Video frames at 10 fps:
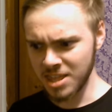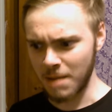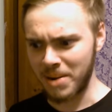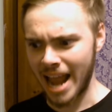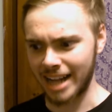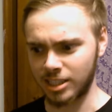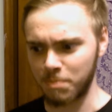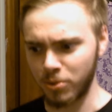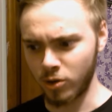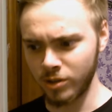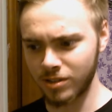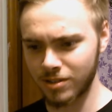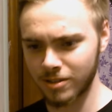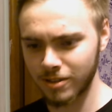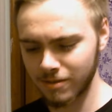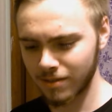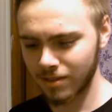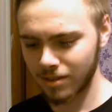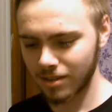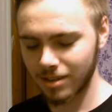the platypus?
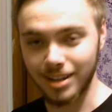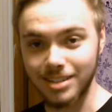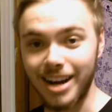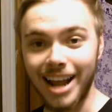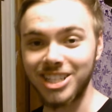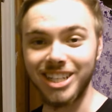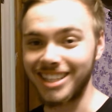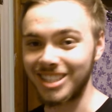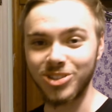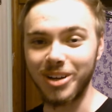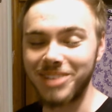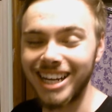It's not actually in the script,